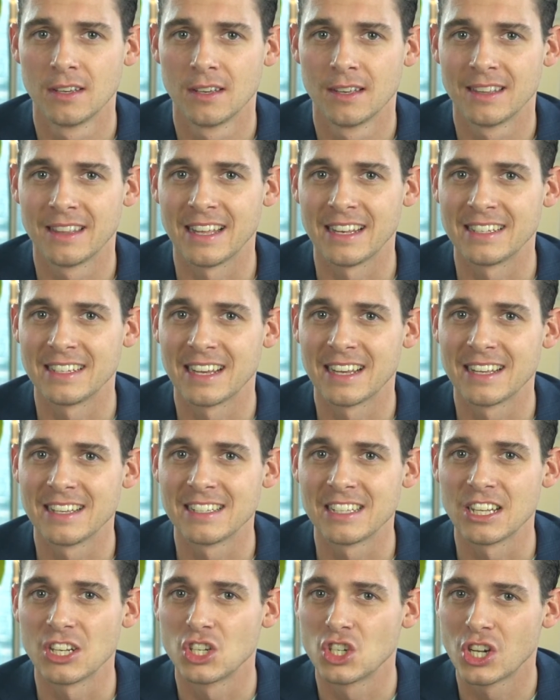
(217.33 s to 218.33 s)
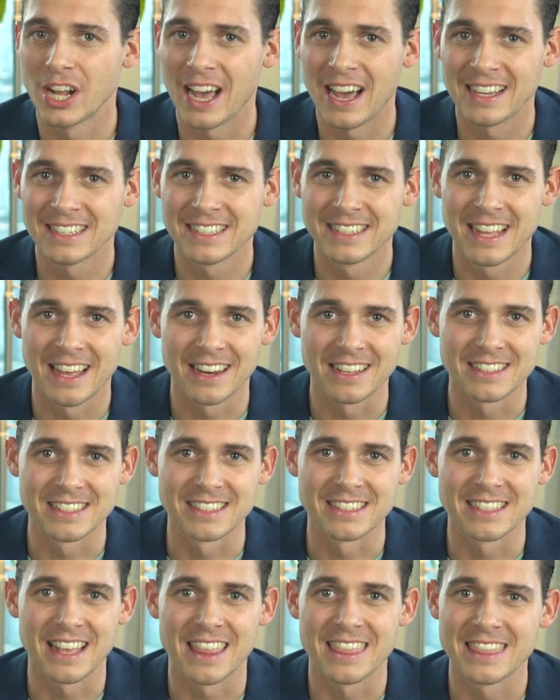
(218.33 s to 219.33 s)
that does chart
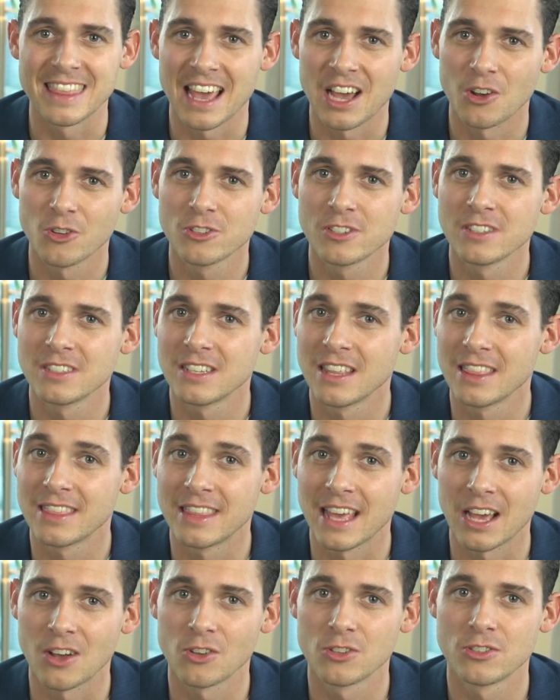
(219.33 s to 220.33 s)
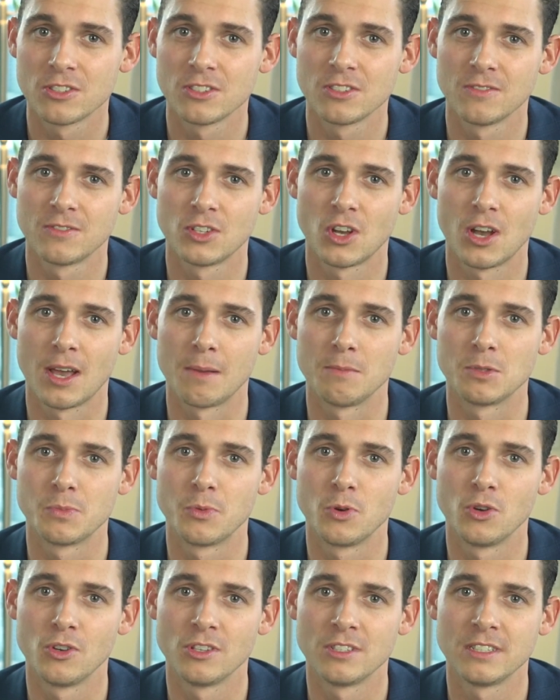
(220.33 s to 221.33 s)
analysis thousands and thousands of times
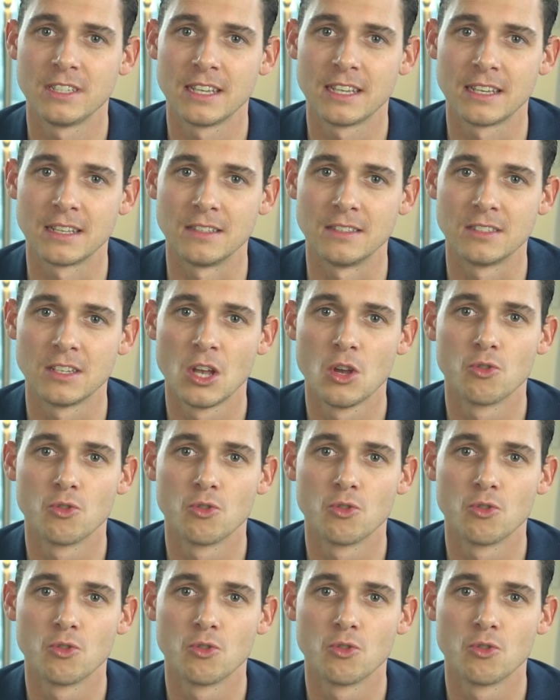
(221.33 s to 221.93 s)
per second,